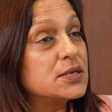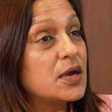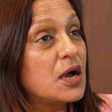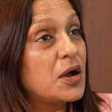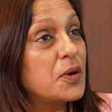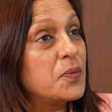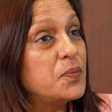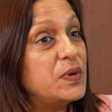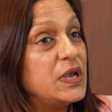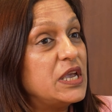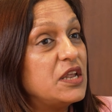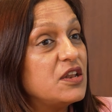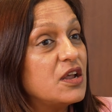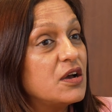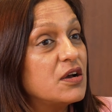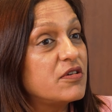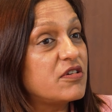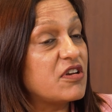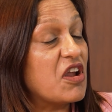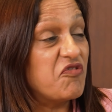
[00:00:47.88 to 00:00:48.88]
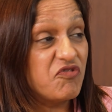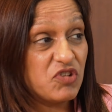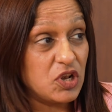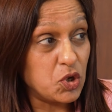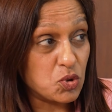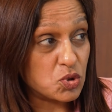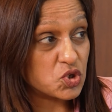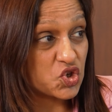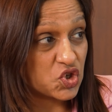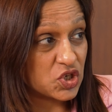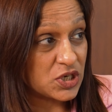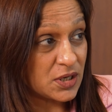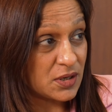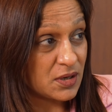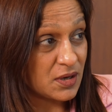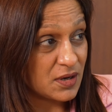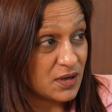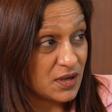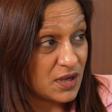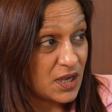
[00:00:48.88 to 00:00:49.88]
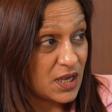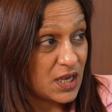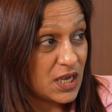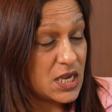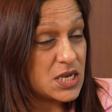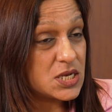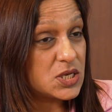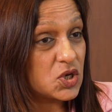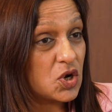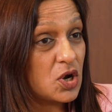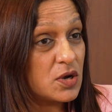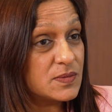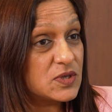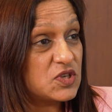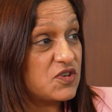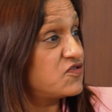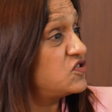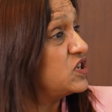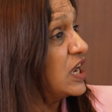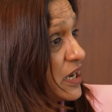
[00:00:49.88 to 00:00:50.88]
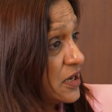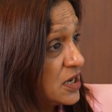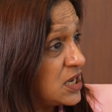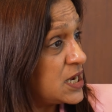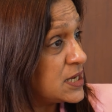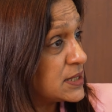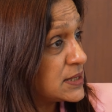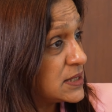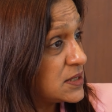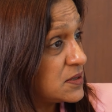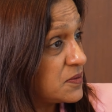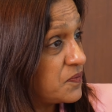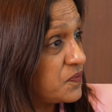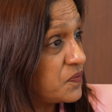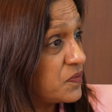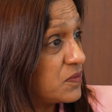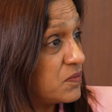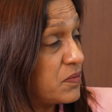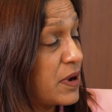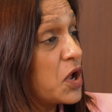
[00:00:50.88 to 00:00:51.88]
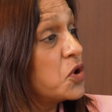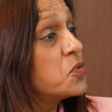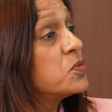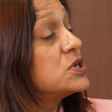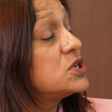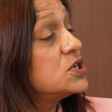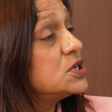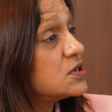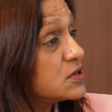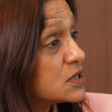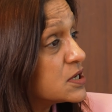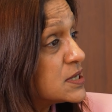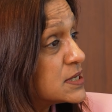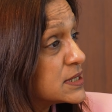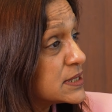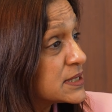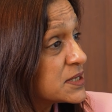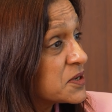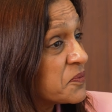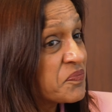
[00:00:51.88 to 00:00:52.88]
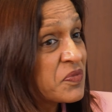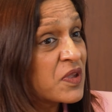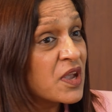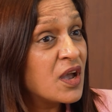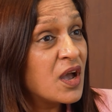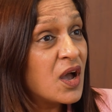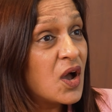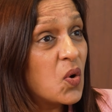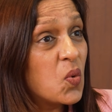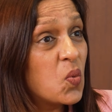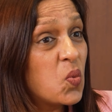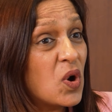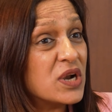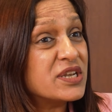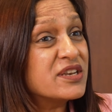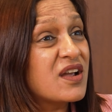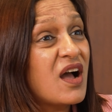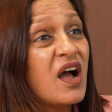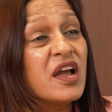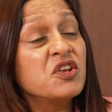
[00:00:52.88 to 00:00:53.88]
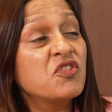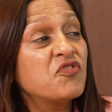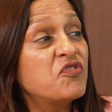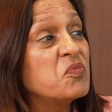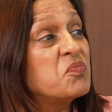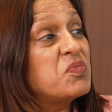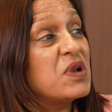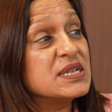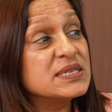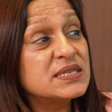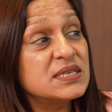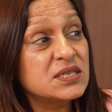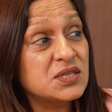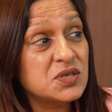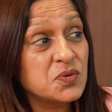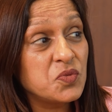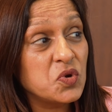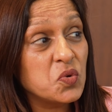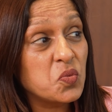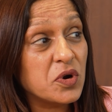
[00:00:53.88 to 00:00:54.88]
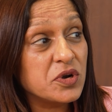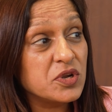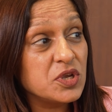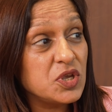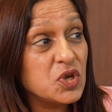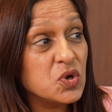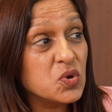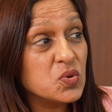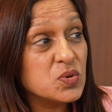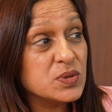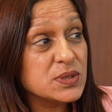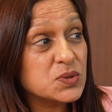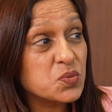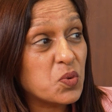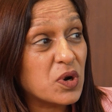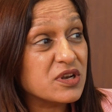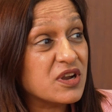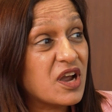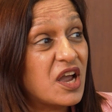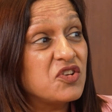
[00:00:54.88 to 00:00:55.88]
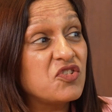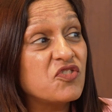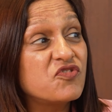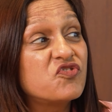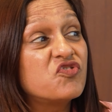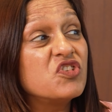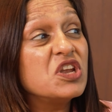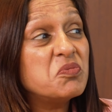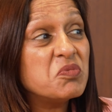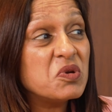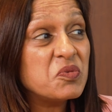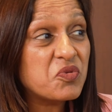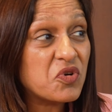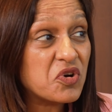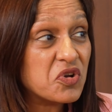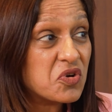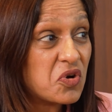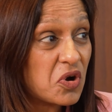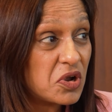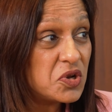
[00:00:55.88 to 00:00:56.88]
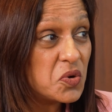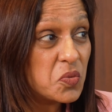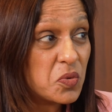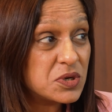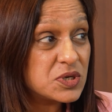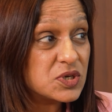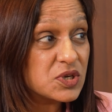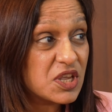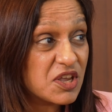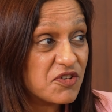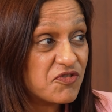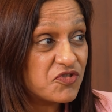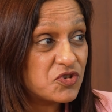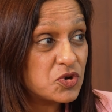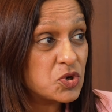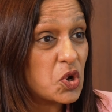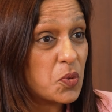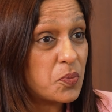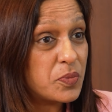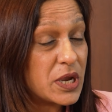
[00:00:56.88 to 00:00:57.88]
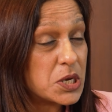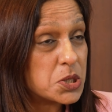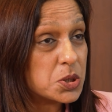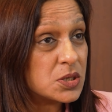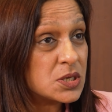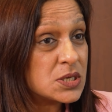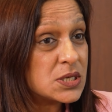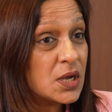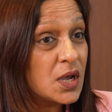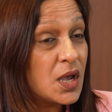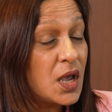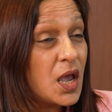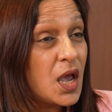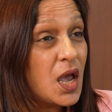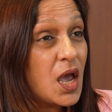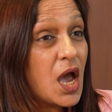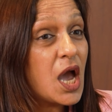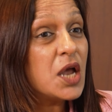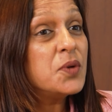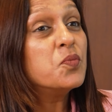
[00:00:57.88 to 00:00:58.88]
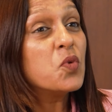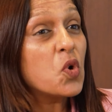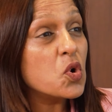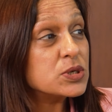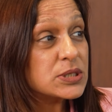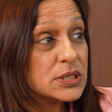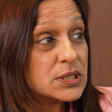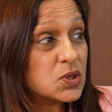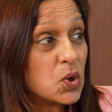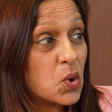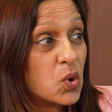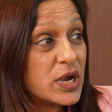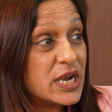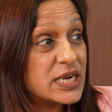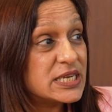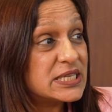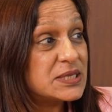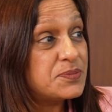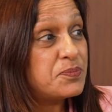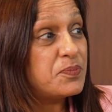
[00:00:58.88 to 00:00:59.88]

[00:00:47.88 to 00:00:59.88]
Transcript: been a revolution in terms of techniques, biomaterials, what kind of implant system you want to use, what kind of treatment protocol you want to give to your patient, and more so, it's